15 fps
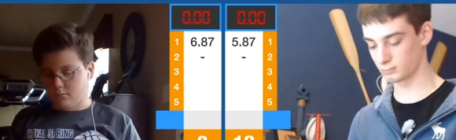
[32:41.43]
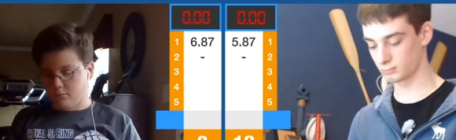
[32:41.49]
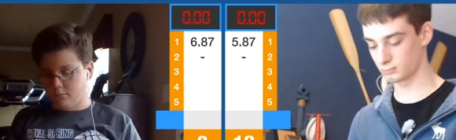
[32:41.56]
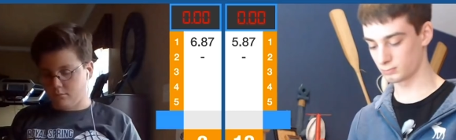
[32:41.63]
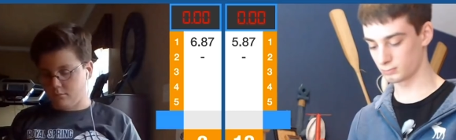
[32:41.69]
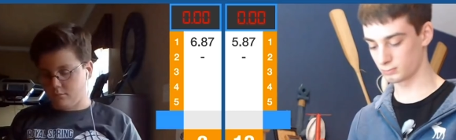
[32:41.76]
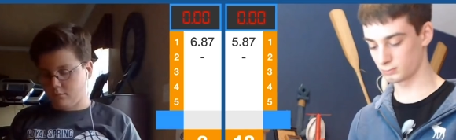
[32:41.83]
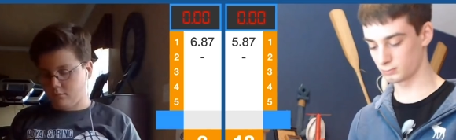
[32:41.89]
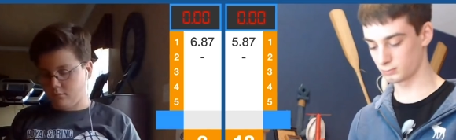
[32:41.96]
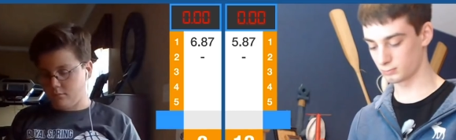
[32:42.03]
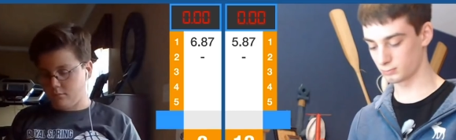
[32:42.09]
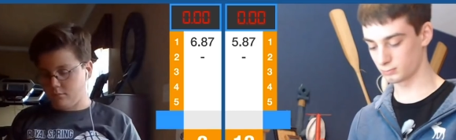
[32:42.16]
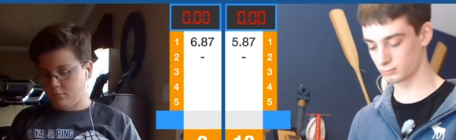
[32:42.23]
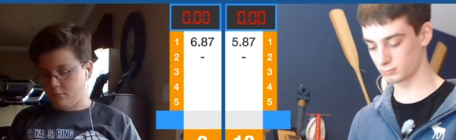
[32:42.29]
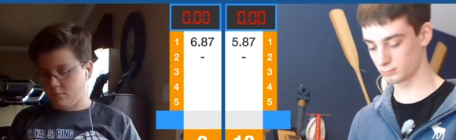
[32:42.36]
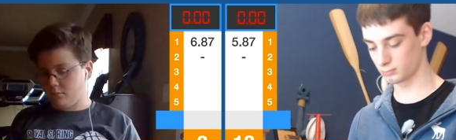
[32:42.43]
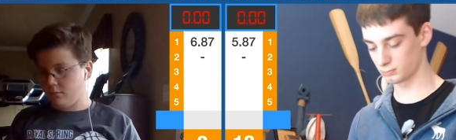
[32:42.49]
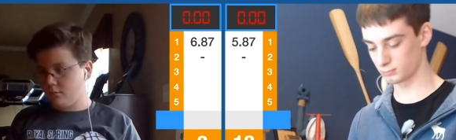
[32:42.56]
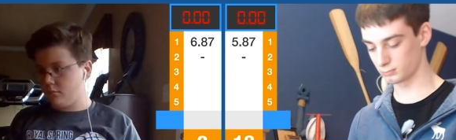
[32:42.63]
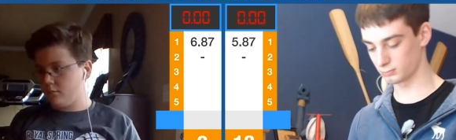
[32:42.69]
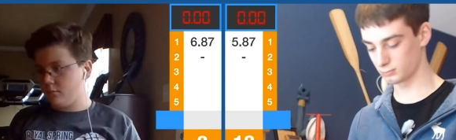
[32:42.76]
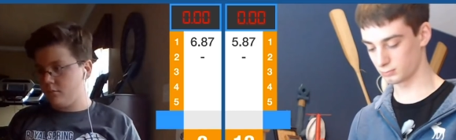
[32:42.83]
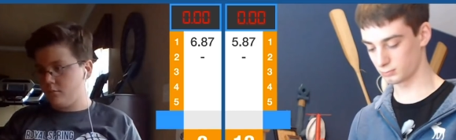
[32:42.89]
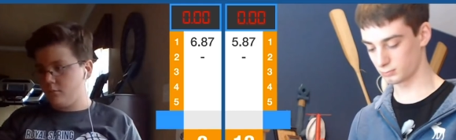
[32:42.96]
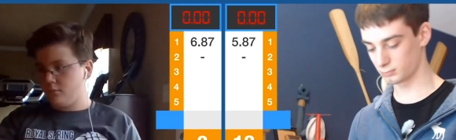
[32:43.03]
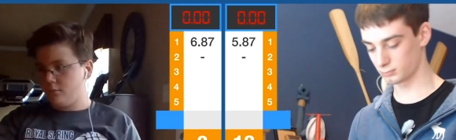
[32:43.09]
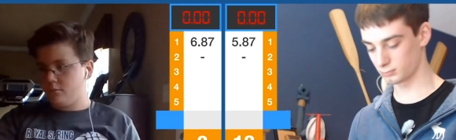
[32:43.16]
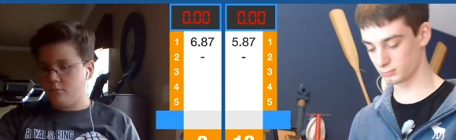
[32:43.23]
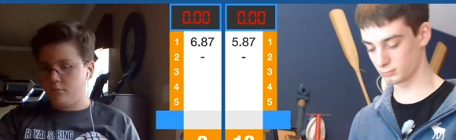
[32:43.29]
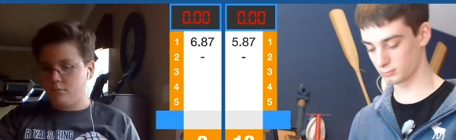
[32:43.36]

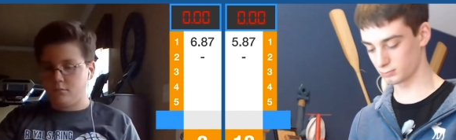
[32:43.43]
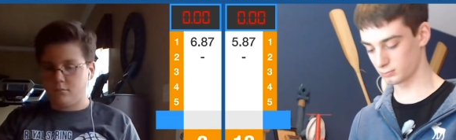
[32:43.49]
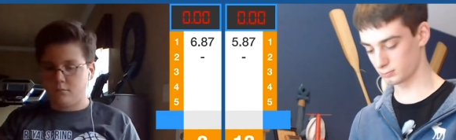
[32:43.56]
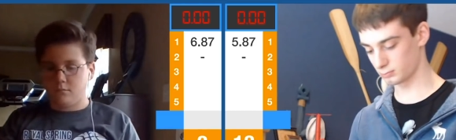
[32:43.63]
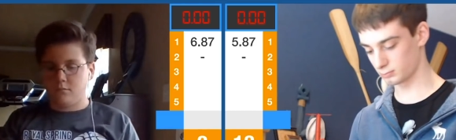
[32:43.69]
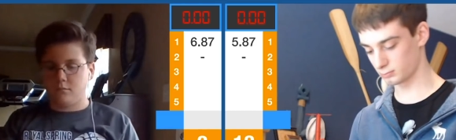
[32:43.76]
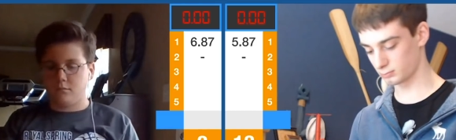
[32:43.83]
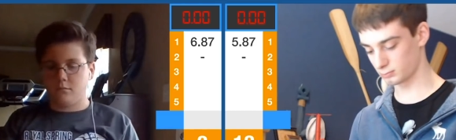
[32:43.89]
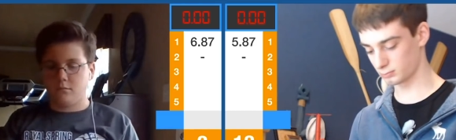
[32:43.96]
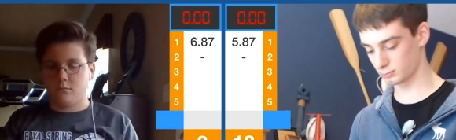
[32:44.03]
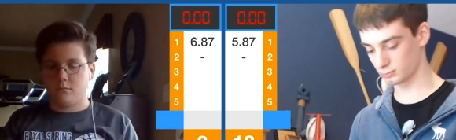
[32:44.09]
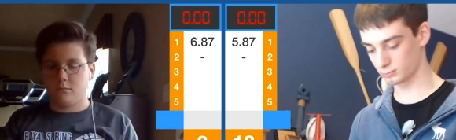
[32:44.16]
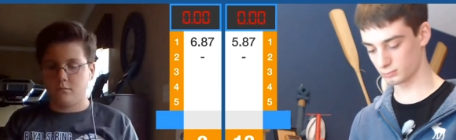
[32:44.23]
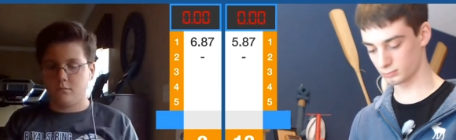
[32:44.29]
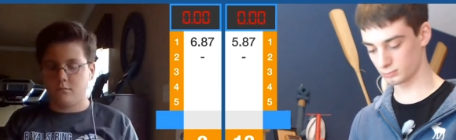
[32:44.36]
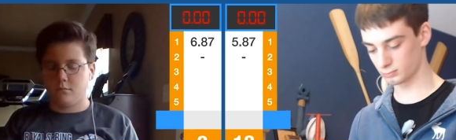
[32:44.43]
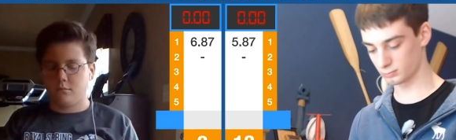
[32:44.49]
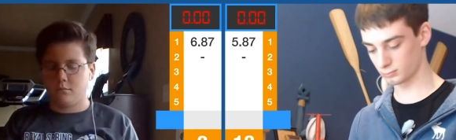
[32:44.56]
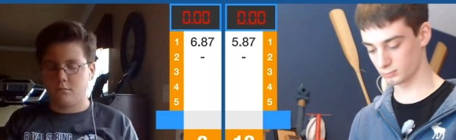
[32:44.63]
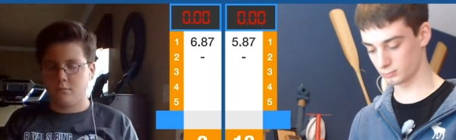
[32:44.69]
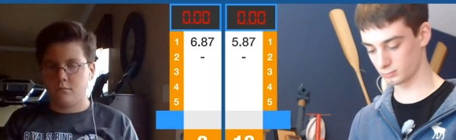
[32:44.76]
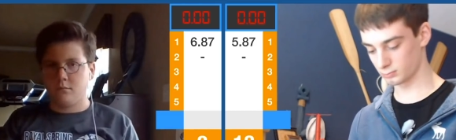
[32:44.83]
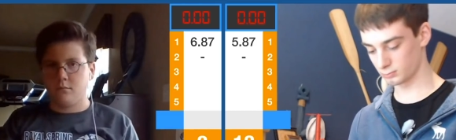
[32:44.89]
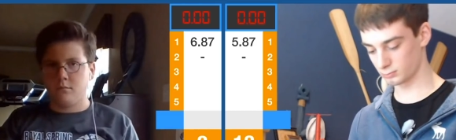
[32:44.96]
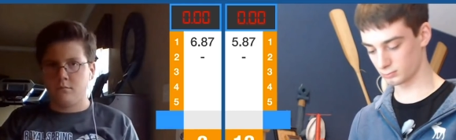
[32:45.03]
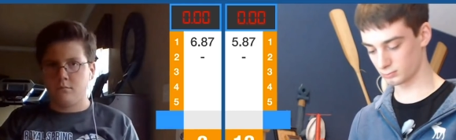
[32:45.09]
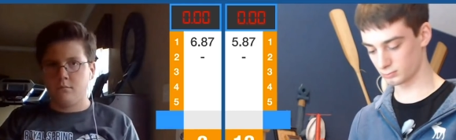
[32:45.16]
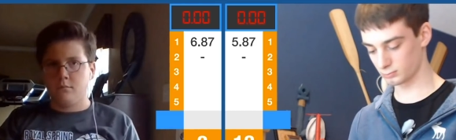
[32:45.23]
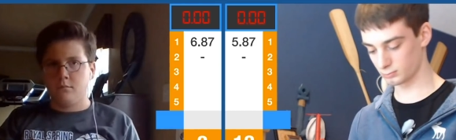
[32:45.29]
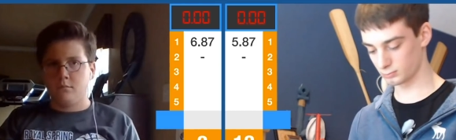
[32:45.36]

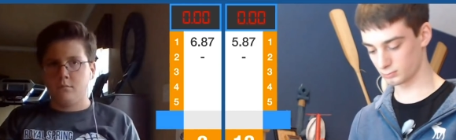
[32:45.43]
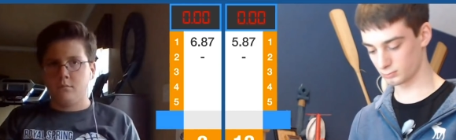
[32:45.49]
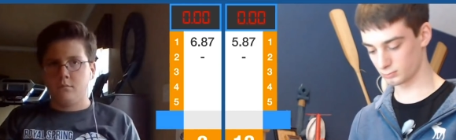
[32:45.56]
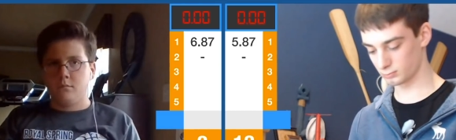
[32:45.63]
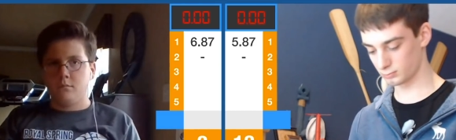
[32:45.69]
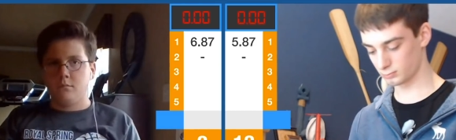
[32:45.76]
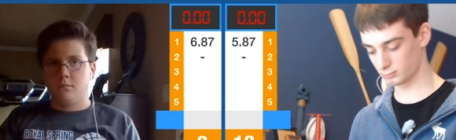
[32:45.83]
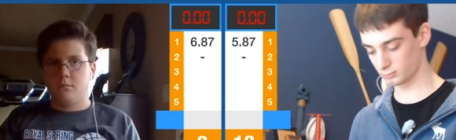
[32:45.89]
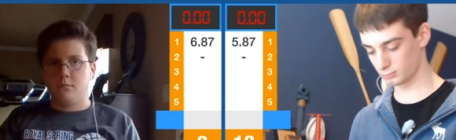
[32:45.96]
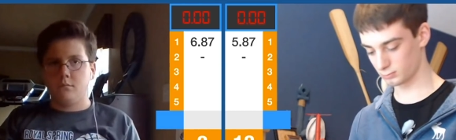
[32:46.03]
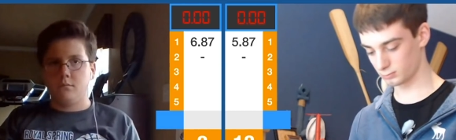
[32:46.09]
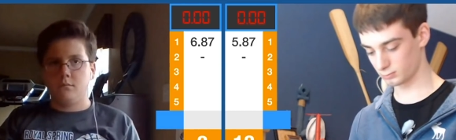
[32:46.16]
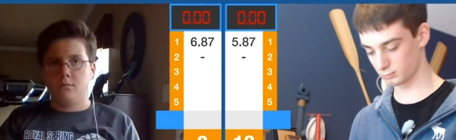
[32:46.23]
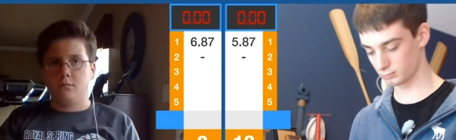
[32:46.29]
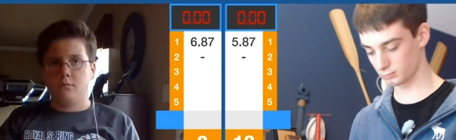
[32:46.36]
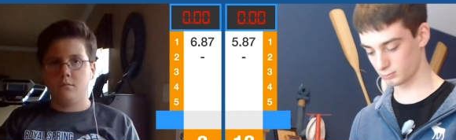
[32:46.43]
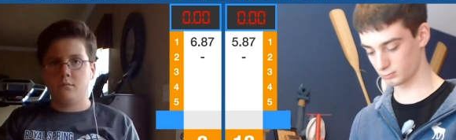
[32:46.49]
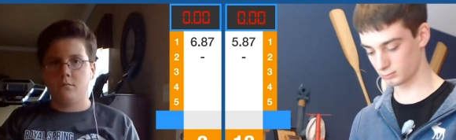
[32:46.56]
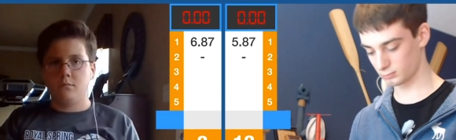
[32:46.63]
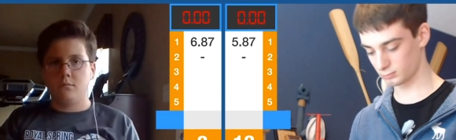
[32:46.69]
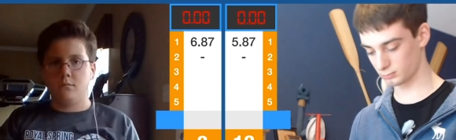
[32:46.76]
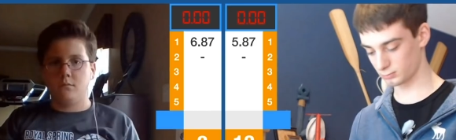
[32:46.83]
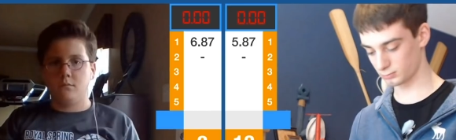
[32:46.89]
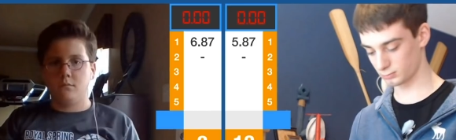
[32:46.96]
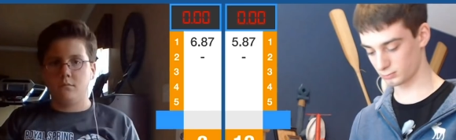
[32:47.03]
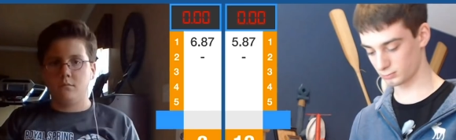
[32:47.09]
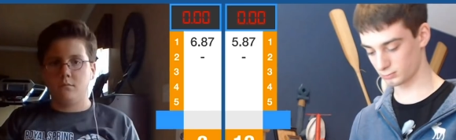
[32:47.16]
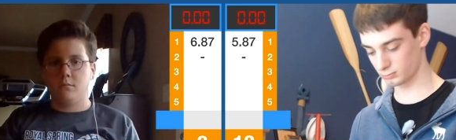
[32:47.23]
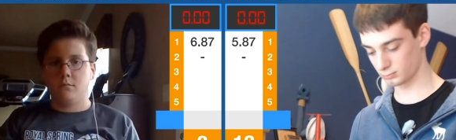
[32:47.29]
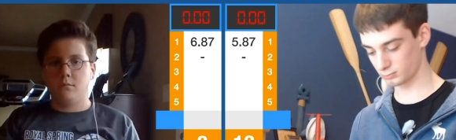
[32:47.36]

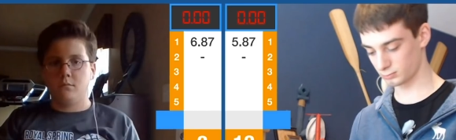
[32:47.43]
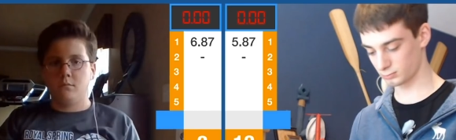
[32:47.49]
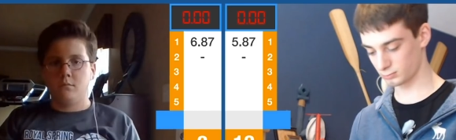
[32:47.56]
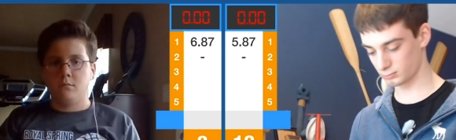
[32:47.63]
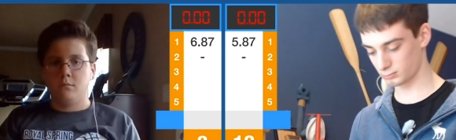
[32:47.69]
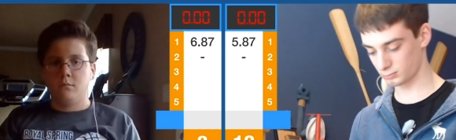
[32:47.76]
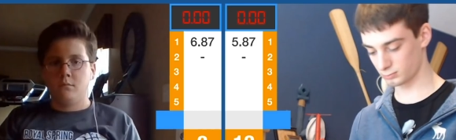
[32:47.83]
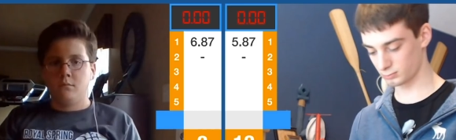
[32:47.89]
No one is speaking in this clip.